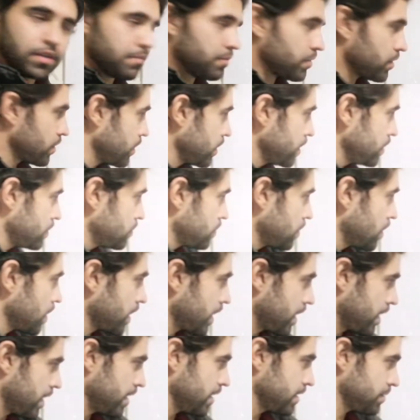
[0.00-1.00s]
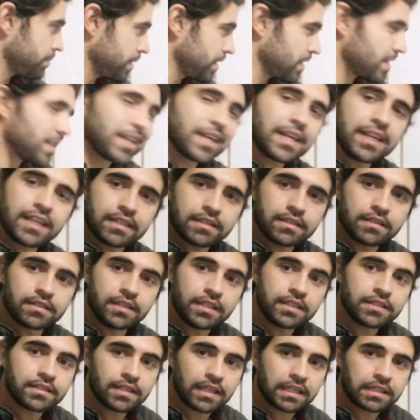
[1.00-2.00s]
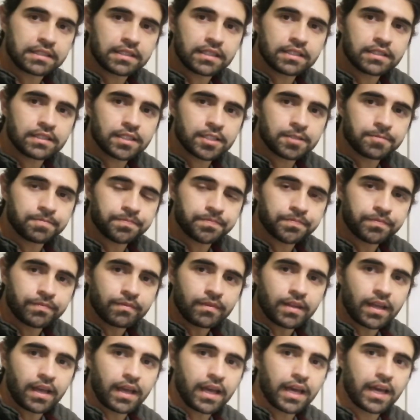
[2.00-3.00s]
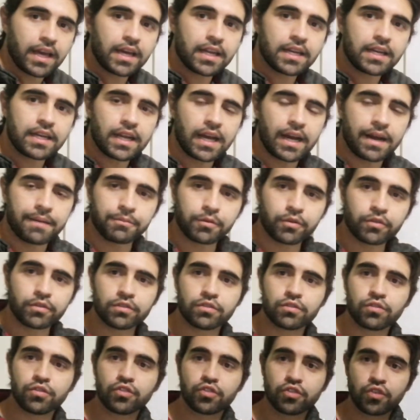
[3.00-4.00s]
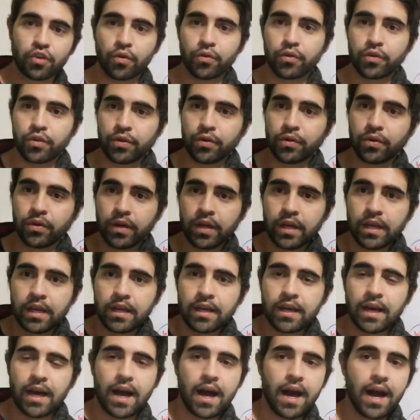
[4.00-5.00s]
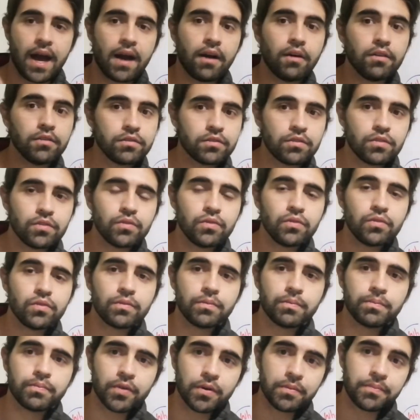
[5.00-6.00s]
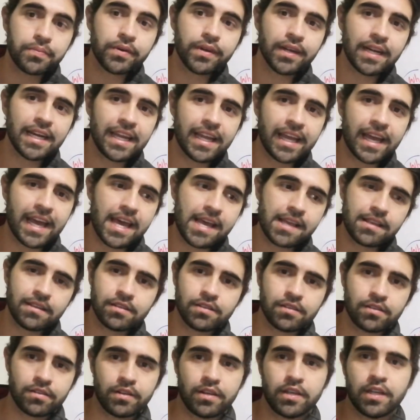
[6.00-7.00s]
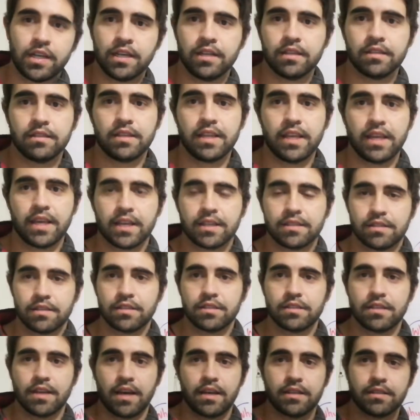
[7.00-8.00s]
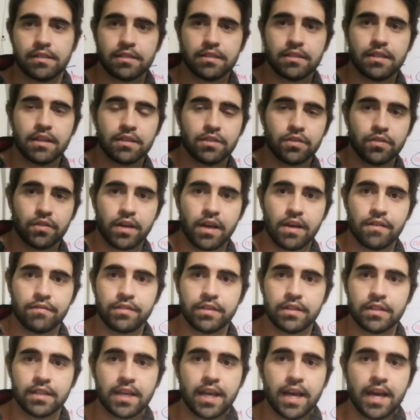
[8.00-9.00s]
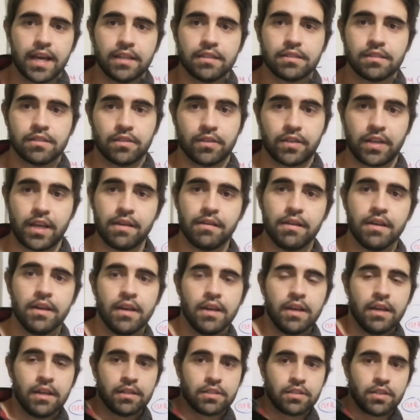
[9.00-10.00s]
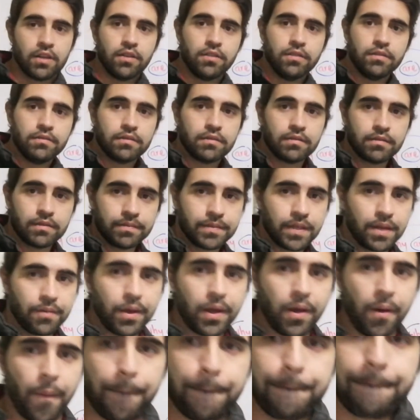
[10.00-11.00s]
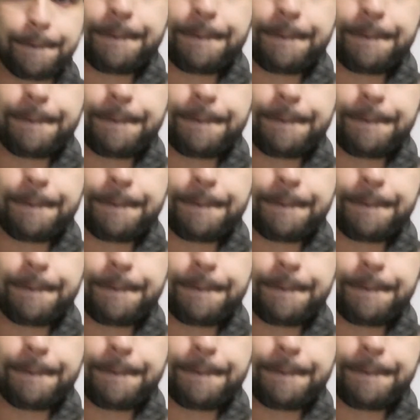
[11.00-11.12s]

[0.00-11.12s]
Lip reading: I'm going to organize basically this sentence, and I'm going to show you how to properly answer the exercises that you have in the guides. Okay? So here we go.